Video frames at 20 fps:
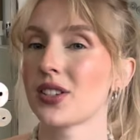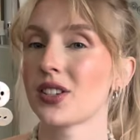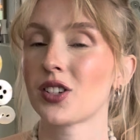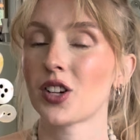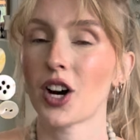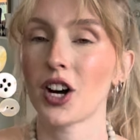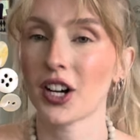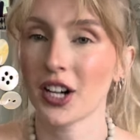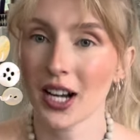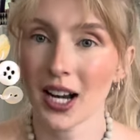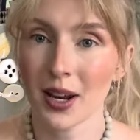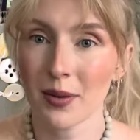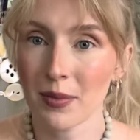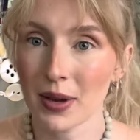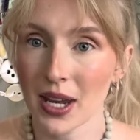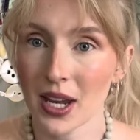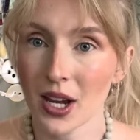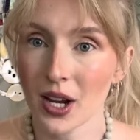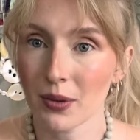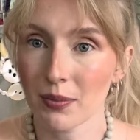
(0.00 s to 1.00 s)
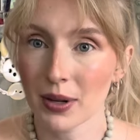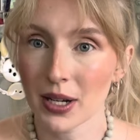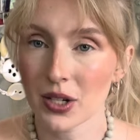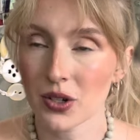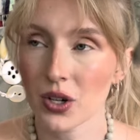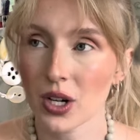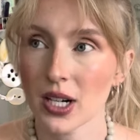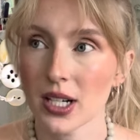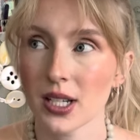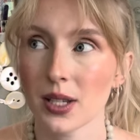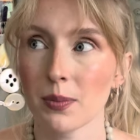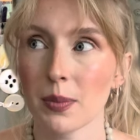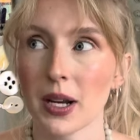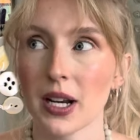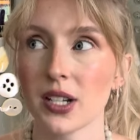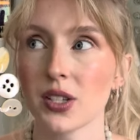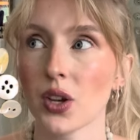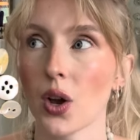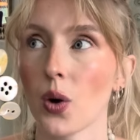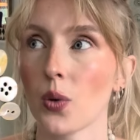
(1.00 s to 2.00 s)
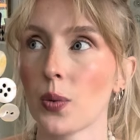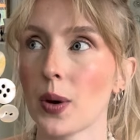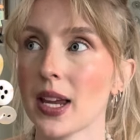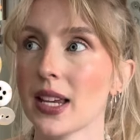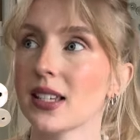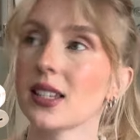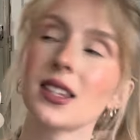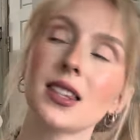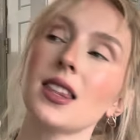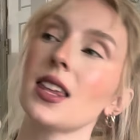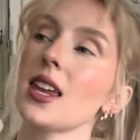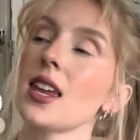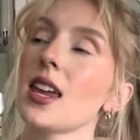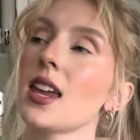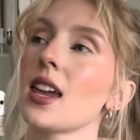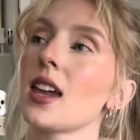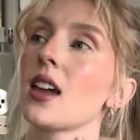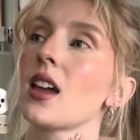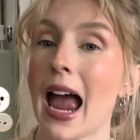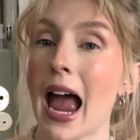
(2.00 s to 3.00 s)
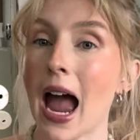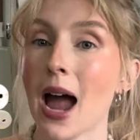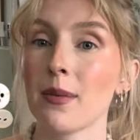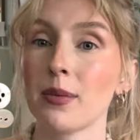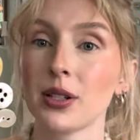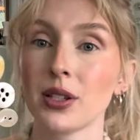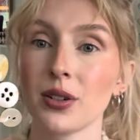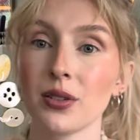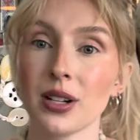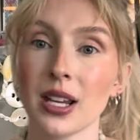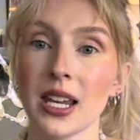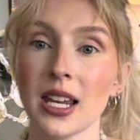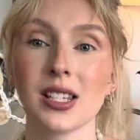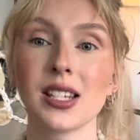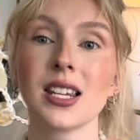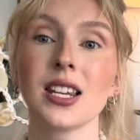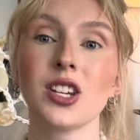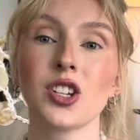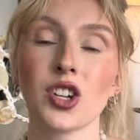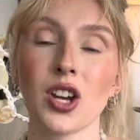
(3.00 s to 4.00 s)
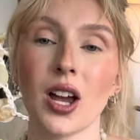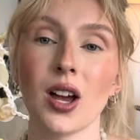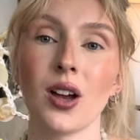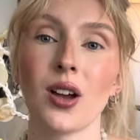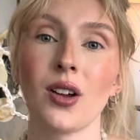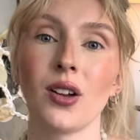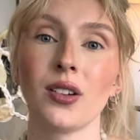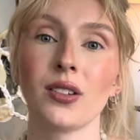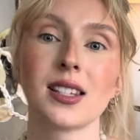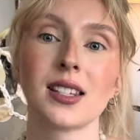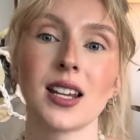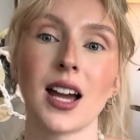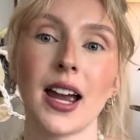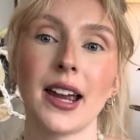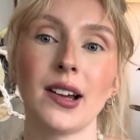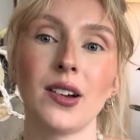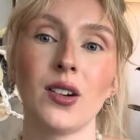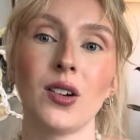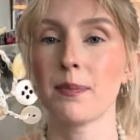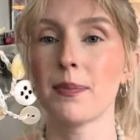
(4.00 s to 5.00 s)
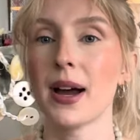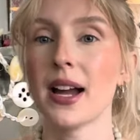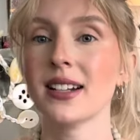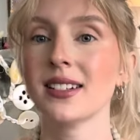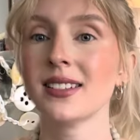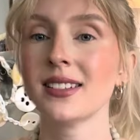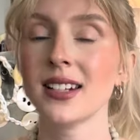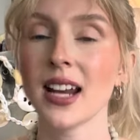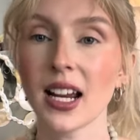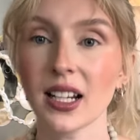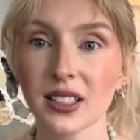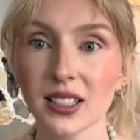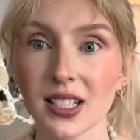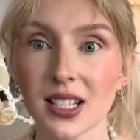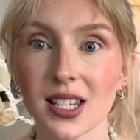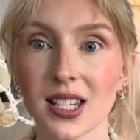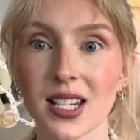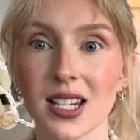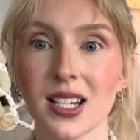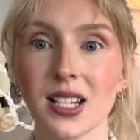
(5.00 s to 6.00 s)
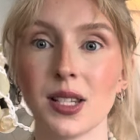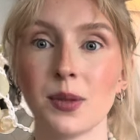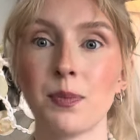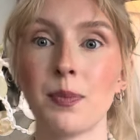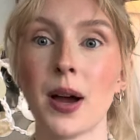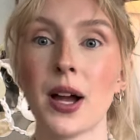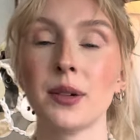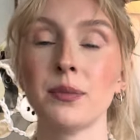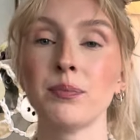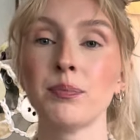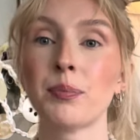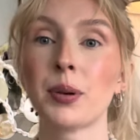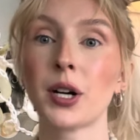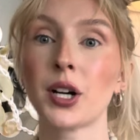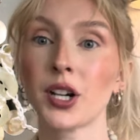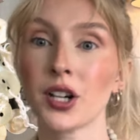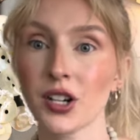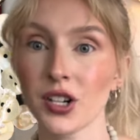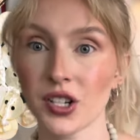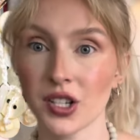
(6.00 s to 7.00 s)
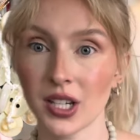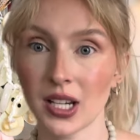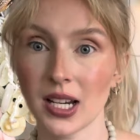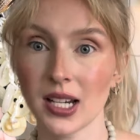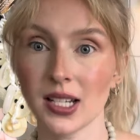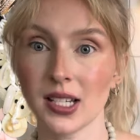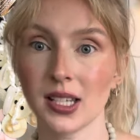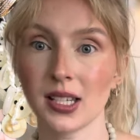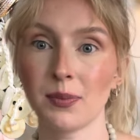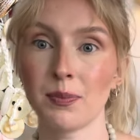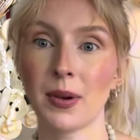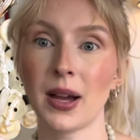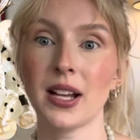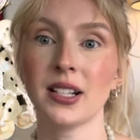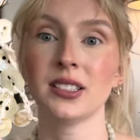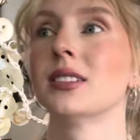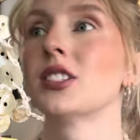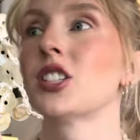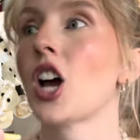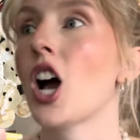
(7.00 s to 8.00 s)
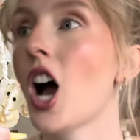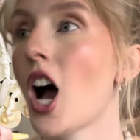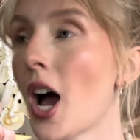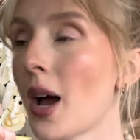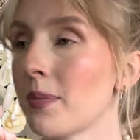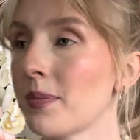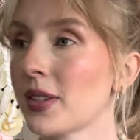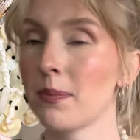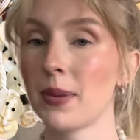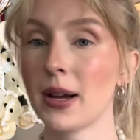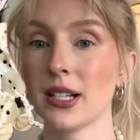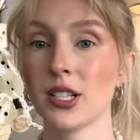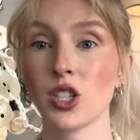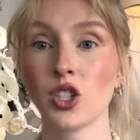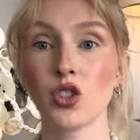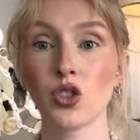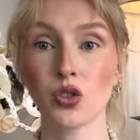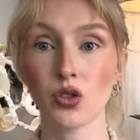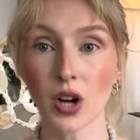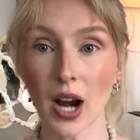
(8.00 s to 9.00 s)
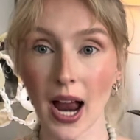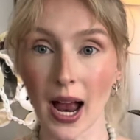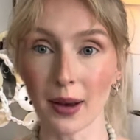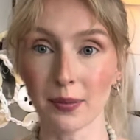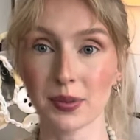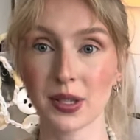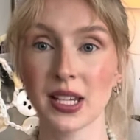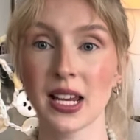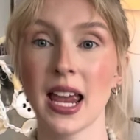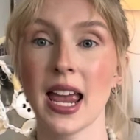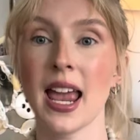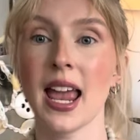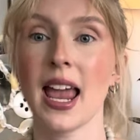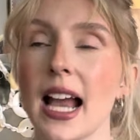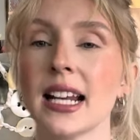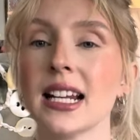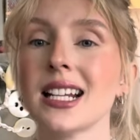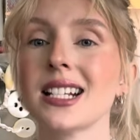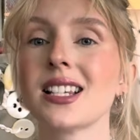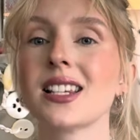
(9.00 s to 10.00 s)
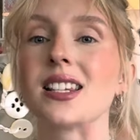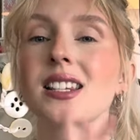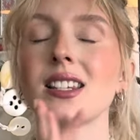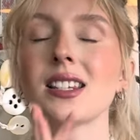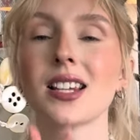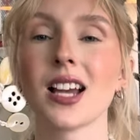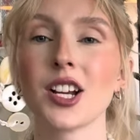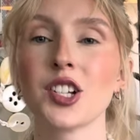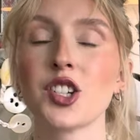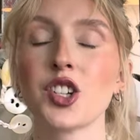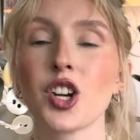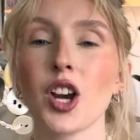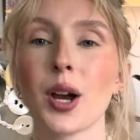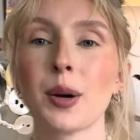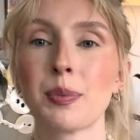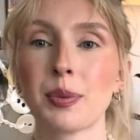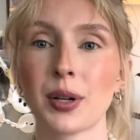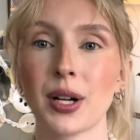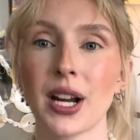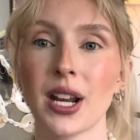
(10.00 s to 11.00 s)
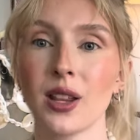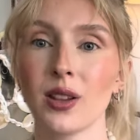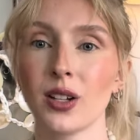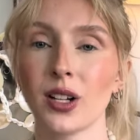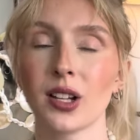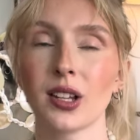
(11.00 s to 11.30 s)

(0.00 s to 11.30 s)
targeting me on Pinterest, but it's always the abalone seashell style button necklaces, button purses, button tops, button straps. And it's such a pretty look.